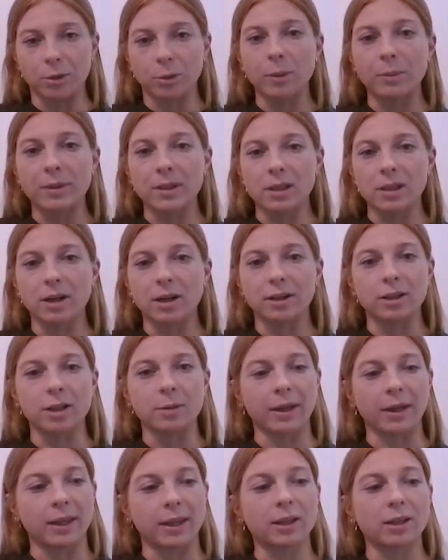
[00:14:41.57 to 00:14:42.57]
the women's soccer
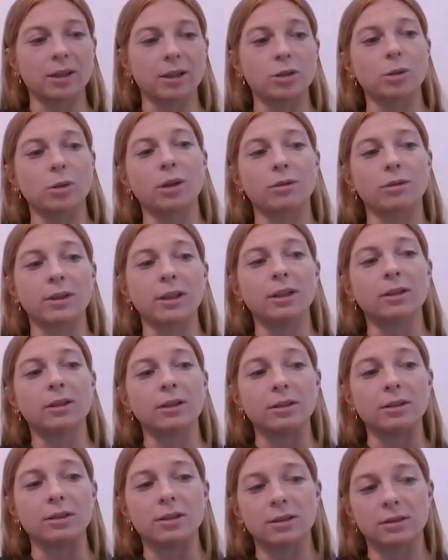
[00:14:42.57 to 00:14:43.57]
team, I think they're doing a really
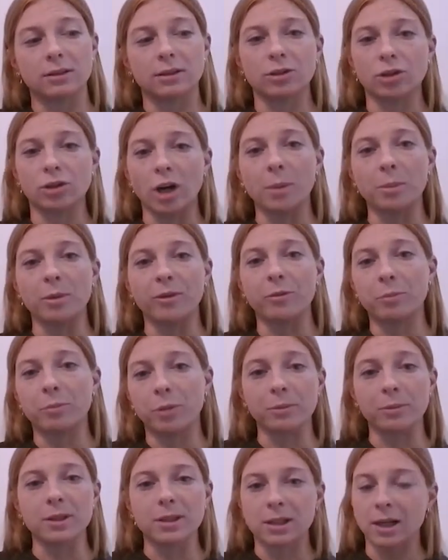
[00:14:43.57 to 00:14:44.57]
good job of
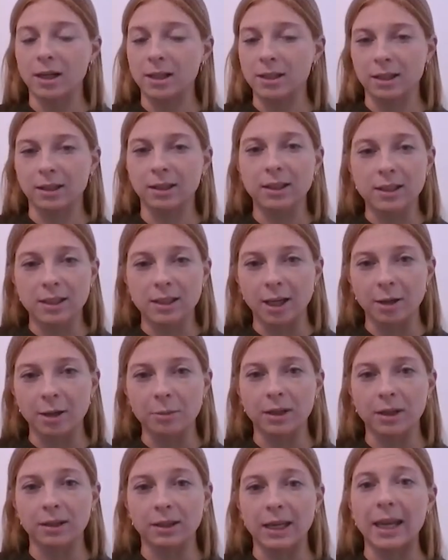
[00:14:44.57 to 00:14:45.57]
publicizing the
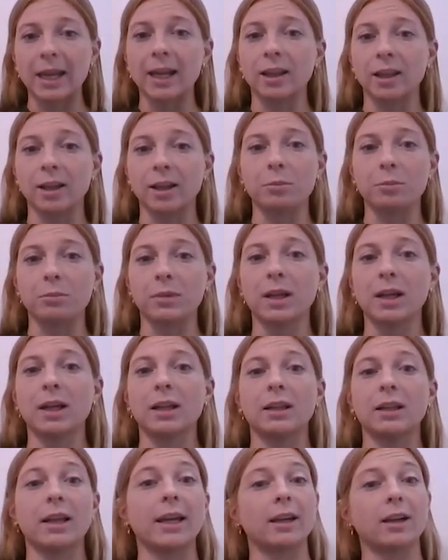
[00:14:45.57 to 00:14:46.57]
team and getting
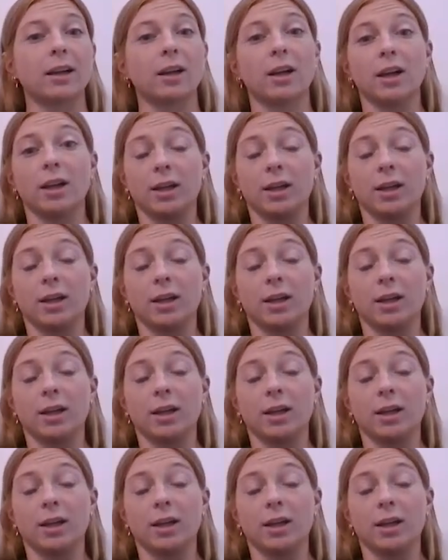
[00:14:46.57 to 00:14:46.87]
them like